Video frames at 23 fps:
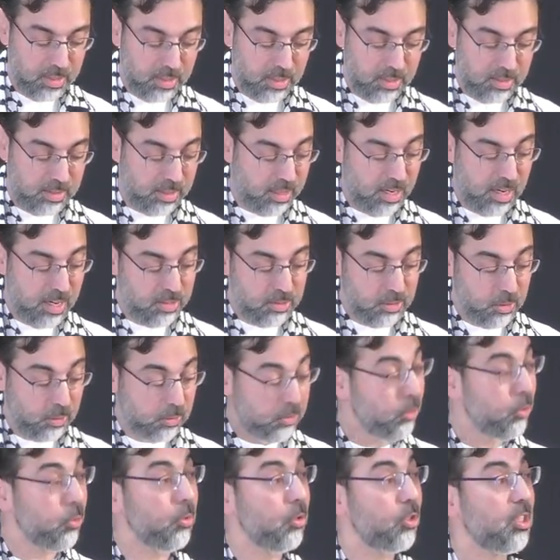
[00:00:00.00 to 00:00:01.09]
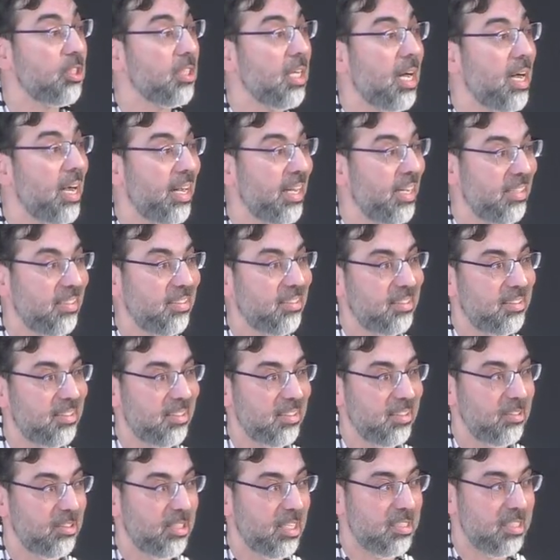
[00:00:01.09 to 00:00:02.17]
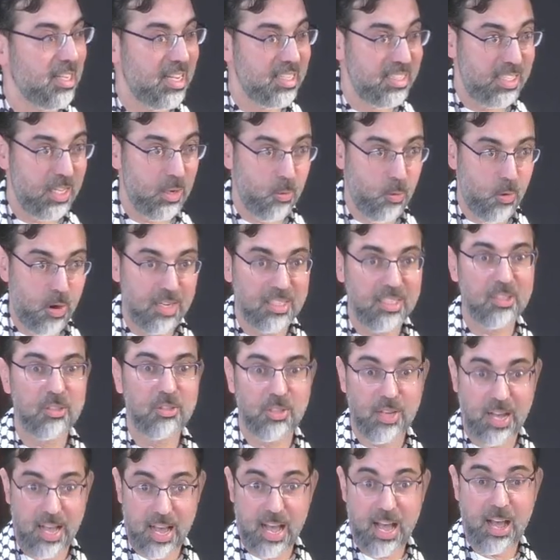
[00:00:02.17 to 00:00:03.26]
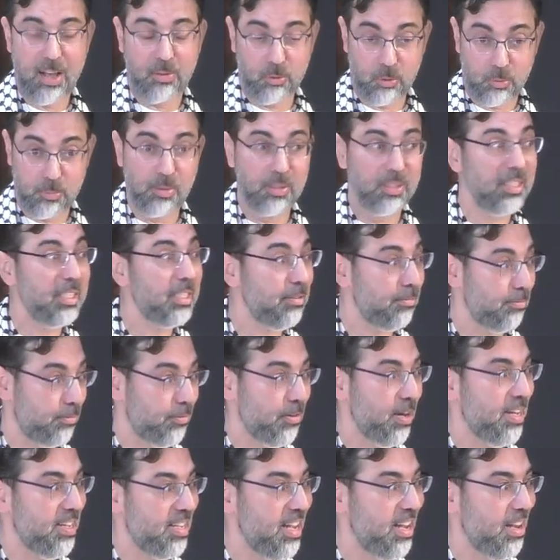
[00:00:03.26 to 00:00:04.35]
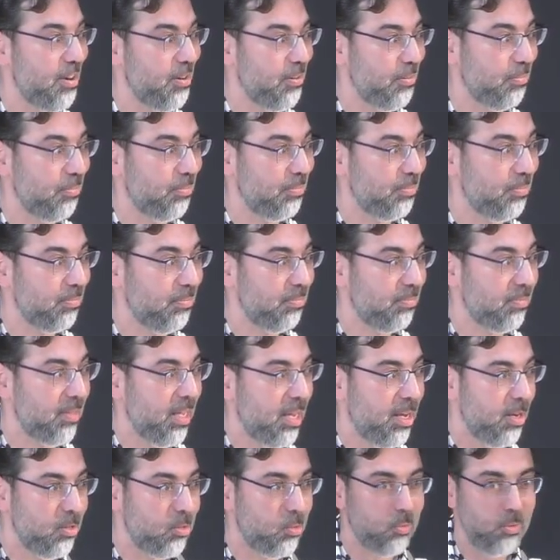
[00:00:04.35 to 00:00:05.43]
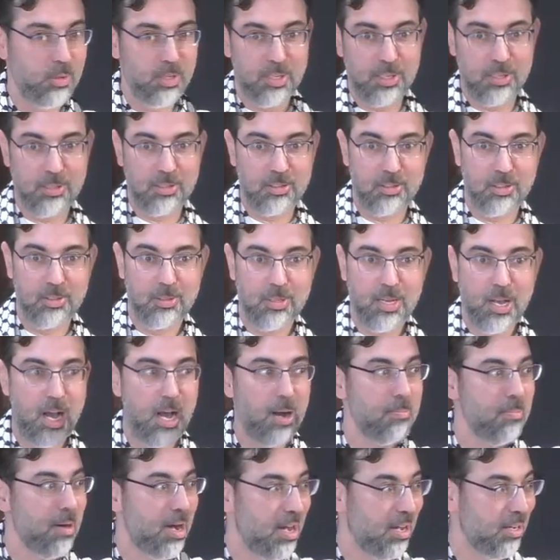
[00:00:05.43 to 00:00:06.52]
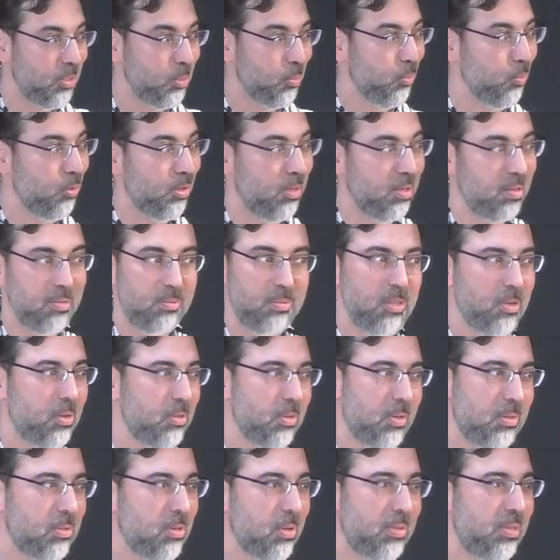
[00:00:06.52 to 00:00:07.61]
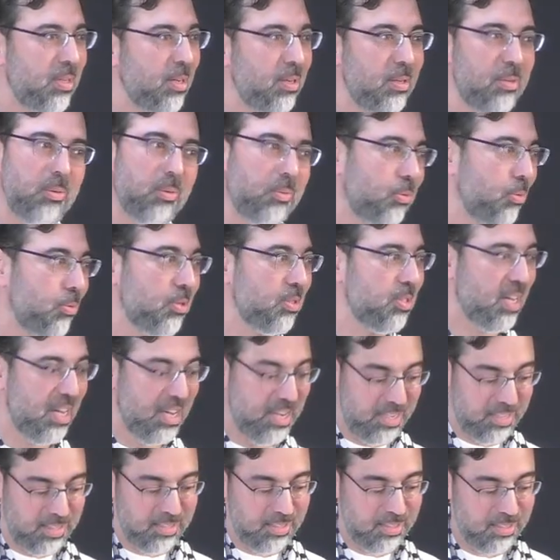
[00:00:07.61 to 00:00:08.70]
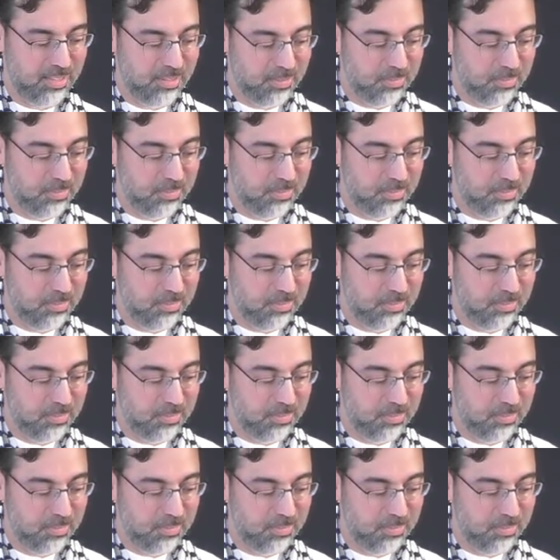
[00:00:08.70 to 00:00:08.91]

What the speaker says: There are no two sides, just as they want us to believe right now. The Israel-Hamas war. No. There are no two sides.